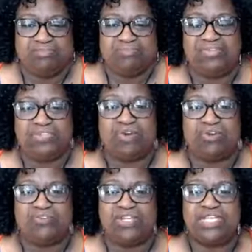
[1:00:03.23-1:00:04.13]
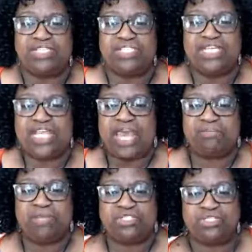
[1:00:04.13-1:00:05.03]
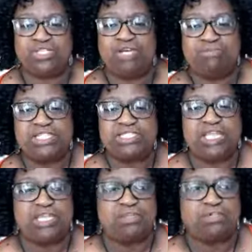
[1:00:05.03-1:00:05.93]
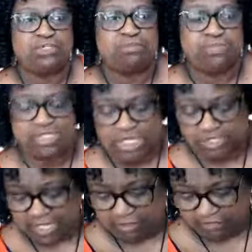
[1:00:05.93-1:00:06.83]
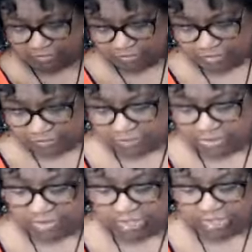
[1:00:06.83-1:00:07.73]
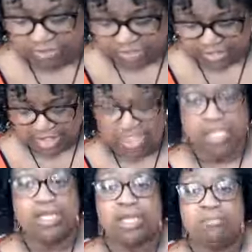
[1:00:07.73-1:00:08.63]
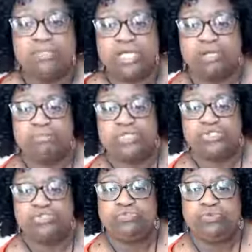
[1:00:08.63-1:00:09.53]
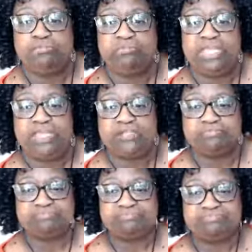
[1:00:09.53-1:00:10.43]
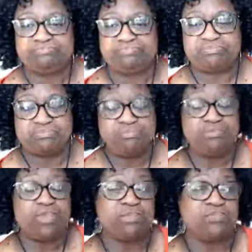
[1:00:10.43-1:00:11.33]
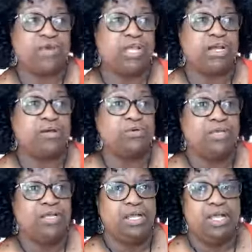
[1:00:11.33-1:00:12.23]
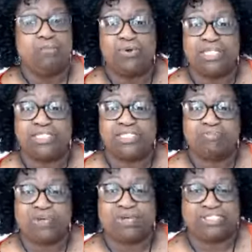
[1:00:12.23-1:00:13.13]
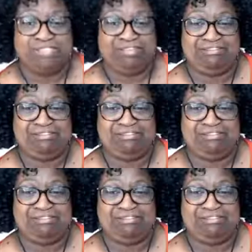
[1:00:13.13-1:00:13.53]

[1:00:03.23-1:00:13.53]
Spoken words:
So if you didn't see that, make sure you don't miss that. I know you'll appreciate that. Boy, I'm going to talk about you for a minute before I go. Boy, this person,